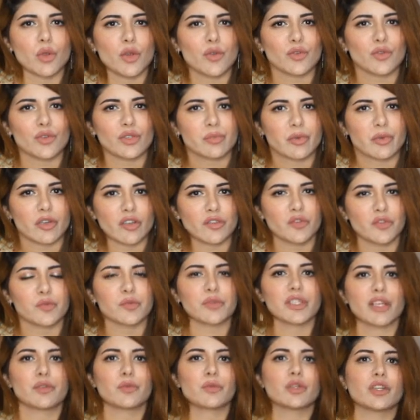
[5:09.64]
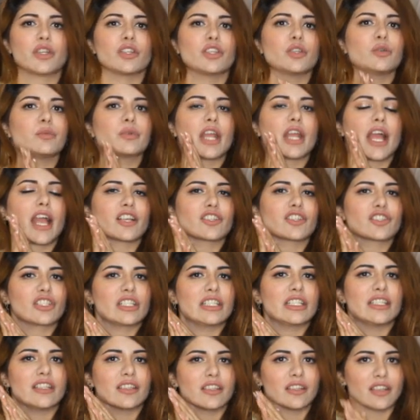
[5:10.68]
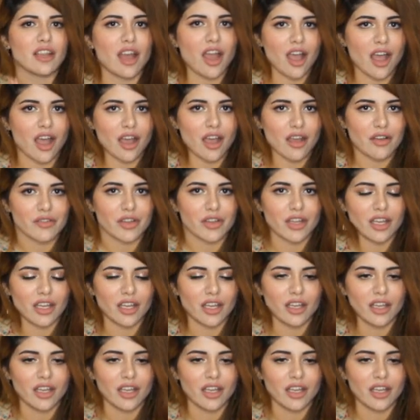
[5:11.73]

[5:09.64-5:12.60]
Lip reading: of those perfumes that you would actually love.